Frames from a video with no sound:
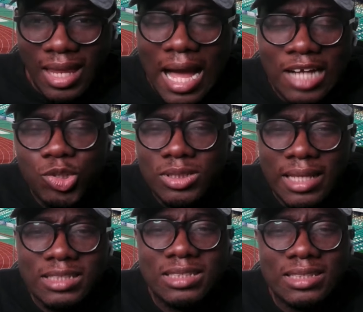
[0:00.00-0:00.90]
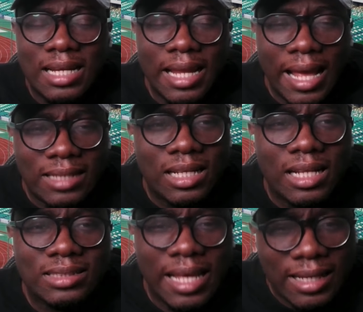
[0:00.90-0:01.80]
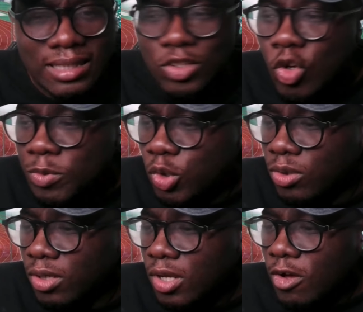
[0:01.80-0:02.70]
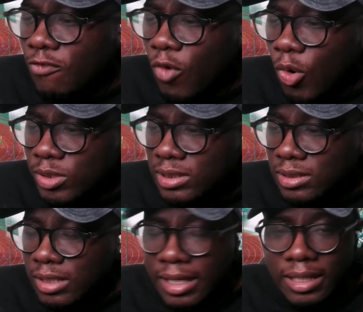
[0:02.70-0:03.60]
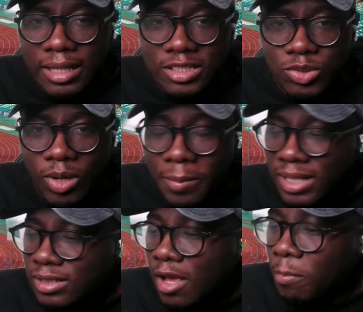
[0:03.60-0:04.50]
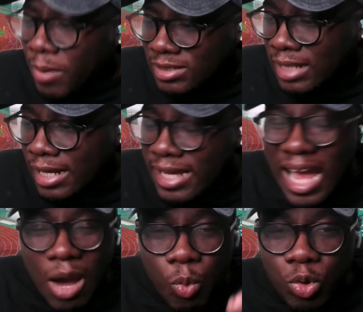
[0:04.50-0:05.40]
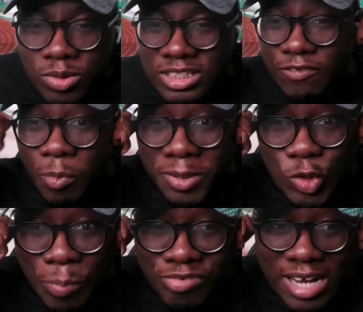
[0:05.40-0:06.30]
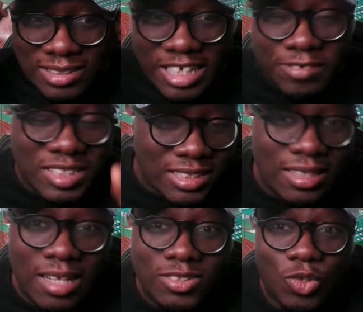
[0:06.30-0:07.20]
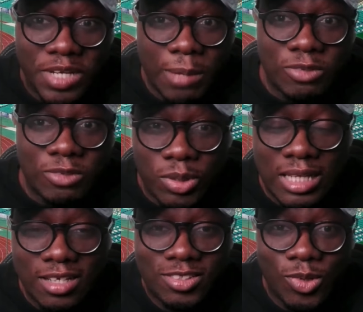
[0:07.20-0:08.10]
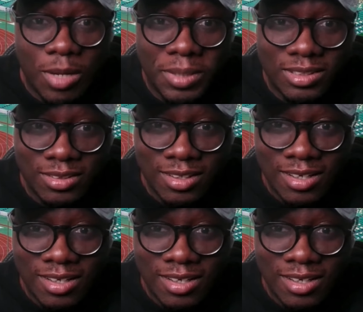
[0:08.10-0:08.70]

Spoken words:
I just think she's an excellent option for us in this tournament. Personally, I wouldn't even be surprised if she starts some games for us at this tournament.